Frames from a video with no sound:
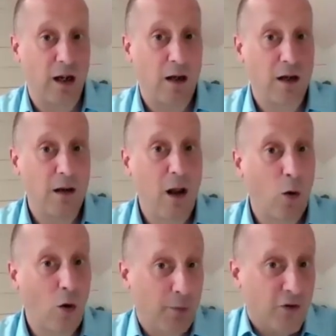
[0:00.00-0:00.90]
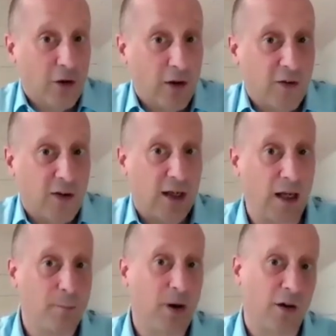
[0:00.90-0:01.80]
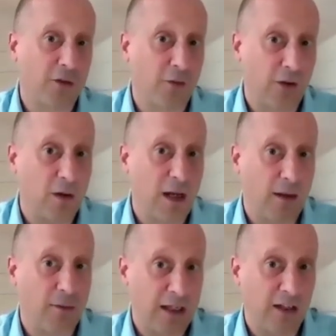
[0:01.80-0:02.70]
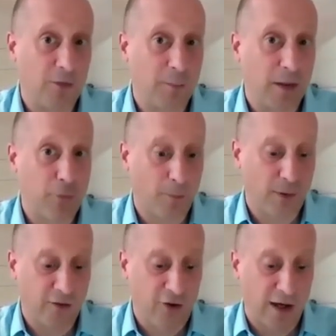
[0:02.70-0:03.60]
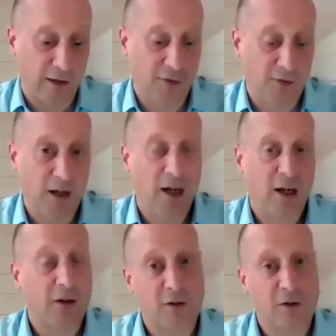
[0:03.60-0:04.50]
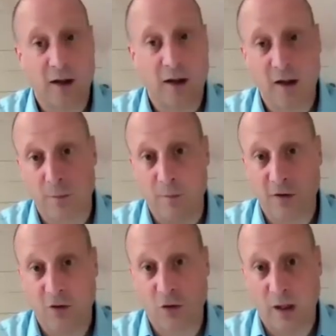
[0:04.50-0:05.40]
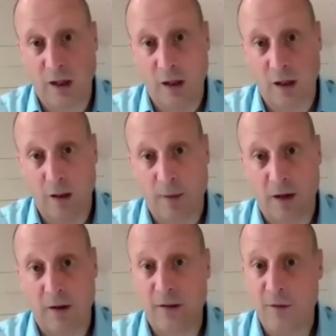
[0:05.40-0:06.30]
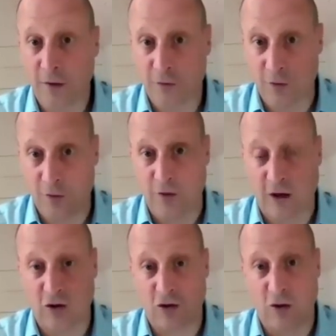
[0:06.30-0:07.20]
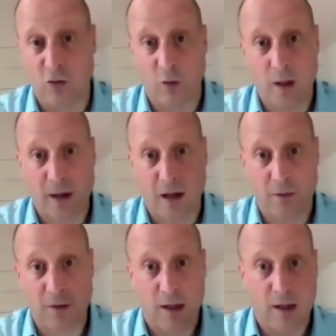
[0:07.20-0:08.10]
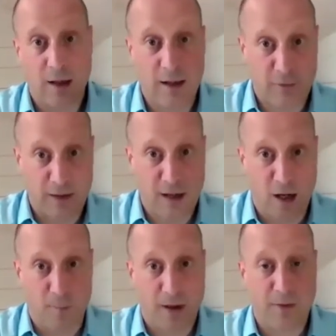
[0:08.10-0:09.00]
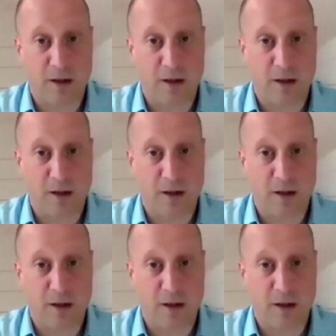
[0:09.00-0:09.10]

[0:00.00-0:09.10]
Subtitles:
lower opportunity in parts of the UK that need to be properly addressed. So you see a government that's talking about industrial strategy, talking about levelling up, having an